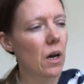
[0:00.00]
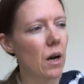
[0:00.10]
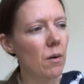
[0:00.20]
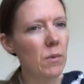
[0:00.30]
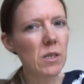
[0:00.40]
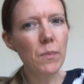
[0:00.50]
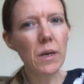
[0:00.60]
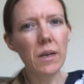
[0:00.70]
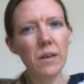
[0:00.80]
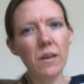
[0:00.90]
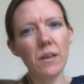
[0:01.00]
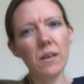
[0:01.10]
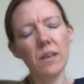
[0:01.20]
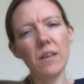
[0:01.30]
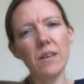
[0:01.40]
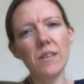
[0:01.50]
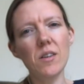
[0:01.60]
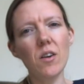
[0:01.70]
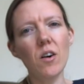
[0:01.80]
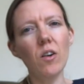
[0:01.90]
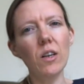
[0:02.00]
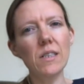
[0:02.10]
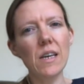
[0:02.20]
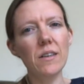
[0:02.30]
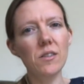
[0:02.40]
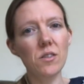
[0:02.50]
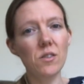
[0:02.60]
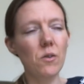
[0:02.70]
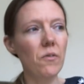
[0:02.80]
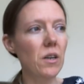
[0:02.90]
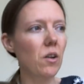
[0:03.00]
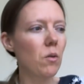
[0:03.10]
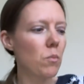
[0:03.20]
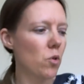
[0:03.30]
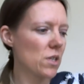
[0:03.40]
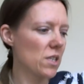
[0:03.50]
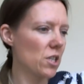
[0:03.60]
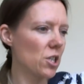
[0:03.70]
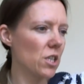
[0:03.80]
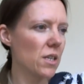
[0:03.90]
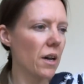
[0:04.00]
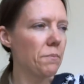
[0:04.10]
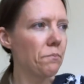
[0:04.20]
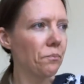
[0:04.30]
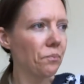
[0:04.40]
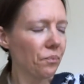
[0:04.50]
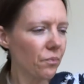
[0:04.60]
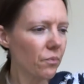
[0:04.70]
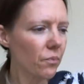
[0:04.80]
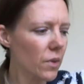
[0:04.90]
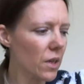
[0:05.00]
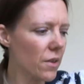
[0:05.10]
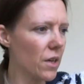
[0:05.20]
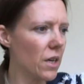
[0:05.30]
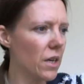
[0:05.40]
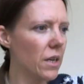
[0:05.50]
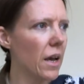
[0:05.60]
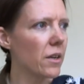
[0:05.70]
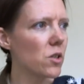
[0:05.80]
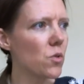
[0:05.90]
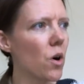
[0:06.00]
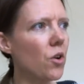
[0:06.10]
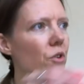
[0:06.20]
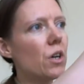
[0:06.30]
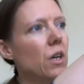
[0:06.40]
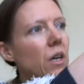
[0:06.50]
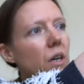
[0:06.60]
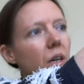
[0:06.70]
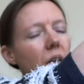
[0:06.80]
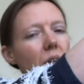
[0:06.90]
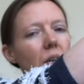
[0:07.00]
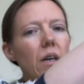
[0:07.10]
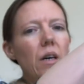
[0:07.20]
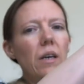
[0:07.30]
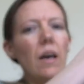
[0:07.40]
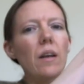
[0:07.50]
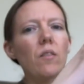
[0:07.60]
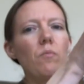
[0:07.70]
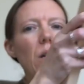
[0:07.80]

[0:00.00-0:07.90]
it's been Easter holidays, so I've had a lot more stitching time. The next one, again, I've